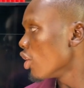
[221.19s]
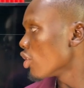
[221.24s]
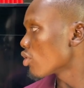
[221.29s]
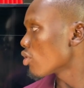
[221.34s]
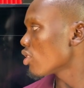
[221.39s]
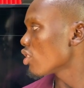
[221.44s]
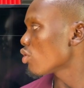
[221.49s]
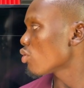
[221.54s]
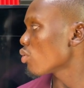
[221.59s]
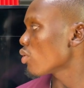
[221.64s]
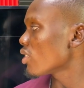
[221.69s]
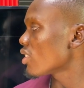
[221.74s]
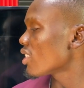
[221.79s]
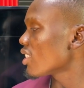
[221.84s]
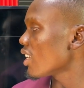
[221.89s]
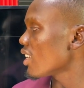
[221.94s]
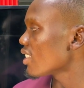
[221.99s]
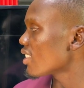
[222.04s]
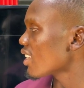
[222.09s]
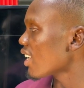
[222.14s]
So this one
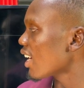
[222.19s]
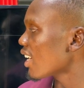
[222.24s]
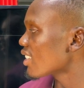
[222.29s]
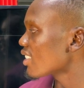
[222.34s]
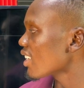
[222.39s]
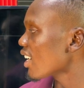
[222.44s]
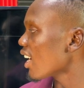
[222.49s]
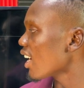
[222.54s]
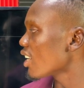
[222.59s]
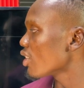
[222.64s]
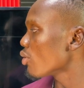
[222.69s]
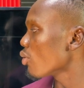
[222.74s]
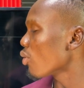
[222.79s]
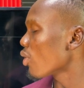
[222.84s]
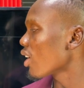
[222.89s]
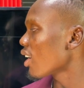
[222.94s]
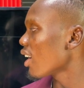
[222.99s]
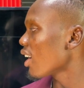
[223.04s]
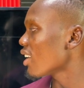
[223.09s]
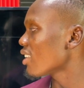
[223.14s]
says at
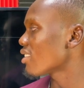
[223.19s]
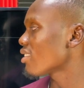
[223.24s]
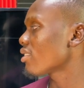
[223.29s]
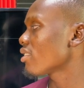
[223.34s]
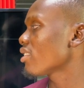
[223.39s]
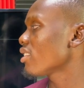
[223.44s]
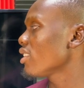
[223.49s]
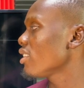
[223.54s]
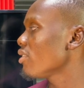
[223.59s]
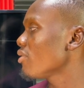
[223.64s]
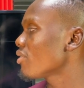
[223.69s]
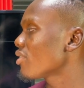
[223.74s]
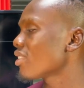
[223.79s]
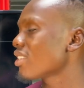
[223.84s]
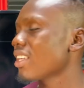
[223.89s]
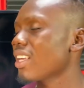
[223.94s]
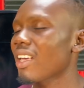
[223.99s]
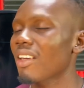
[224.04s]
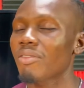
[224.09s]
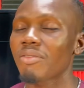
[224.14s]
Ayoka
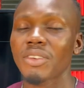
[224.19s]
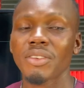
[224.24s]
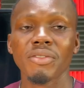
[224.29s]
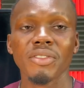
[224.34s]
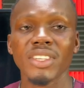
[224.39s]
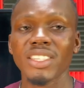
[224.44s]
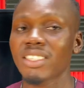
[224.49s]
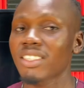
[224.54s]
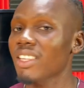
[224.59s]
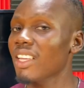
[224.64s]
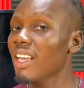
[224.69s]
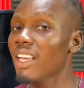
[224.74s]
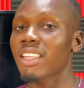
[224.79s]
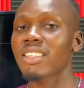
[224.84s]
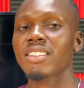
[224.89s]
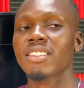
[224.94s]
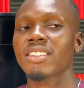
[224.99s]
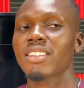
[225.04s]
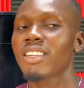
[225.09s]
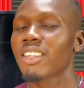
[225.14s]
Sieves
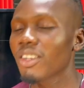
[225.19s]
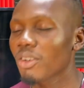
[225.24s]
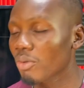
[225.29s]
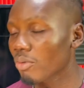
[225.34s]
FFSS,